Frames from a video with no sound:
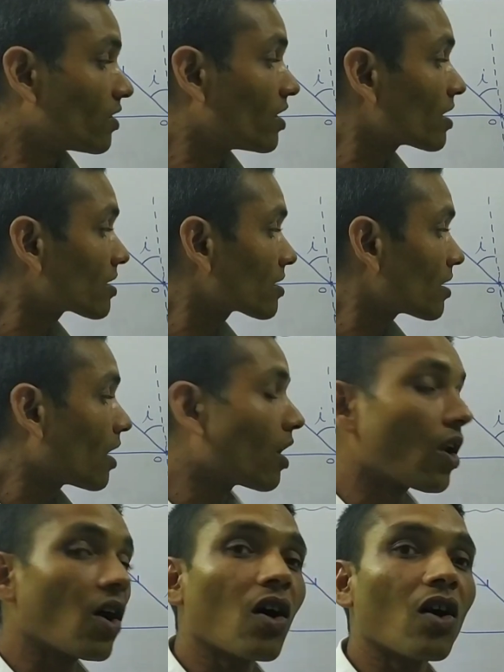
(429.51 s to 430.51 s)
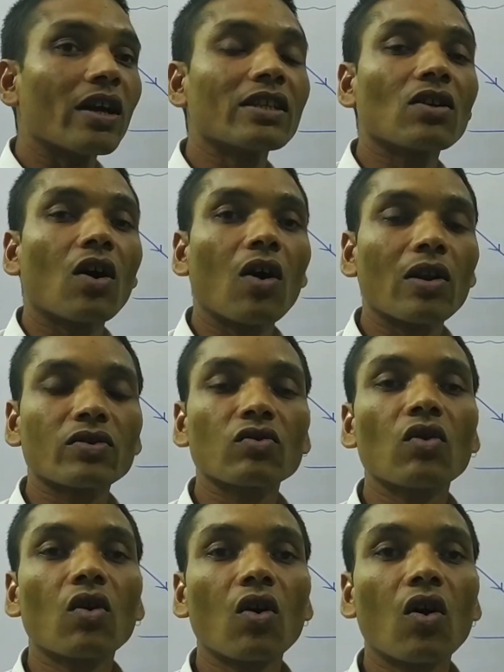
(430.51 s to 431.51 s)
This law is
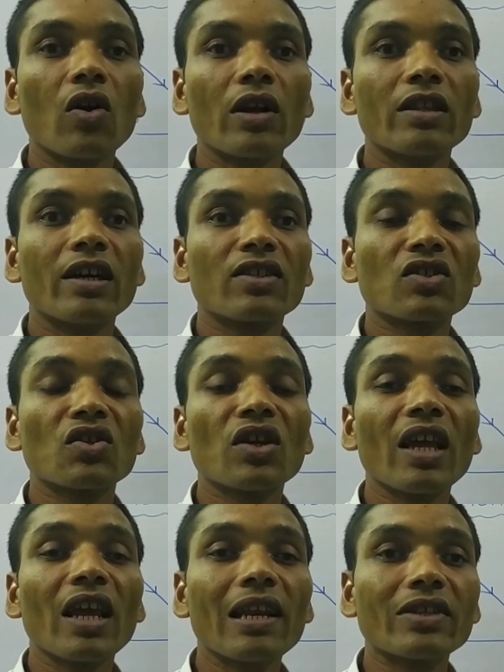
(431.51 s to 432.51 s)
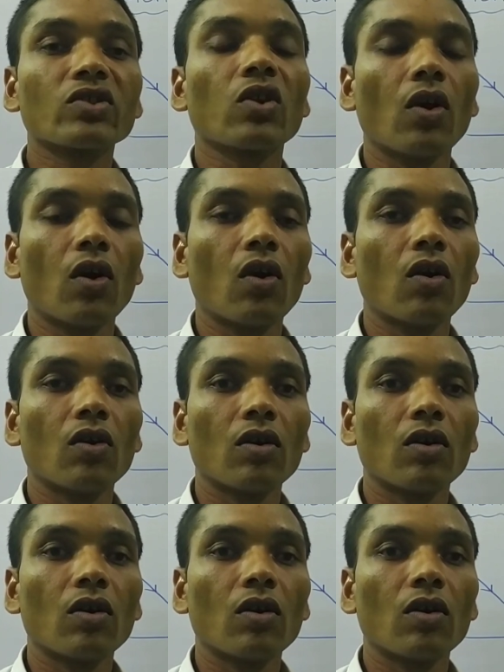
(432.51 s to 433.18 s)
also called the Snell's law.